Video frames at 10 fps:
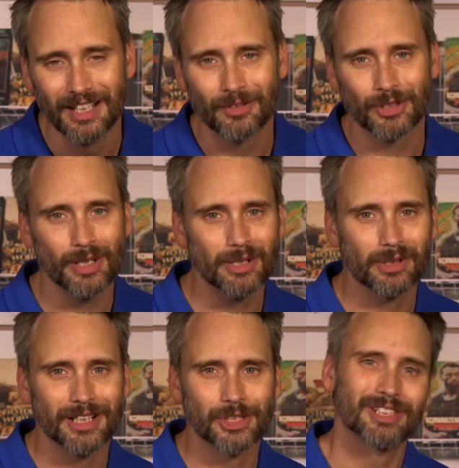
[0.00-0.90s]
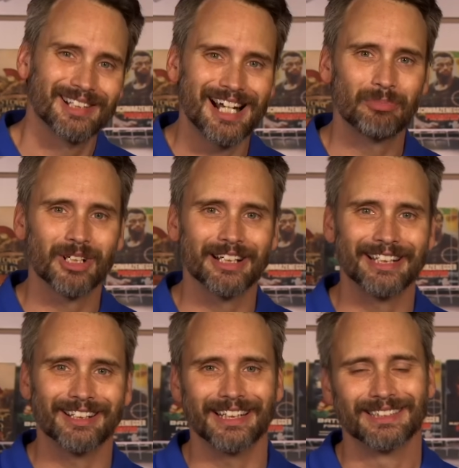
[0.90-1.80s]
For Screen Crush, I'm Ryan
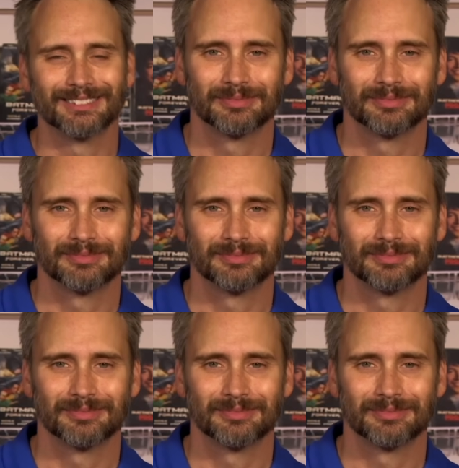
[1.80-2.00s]
Arey.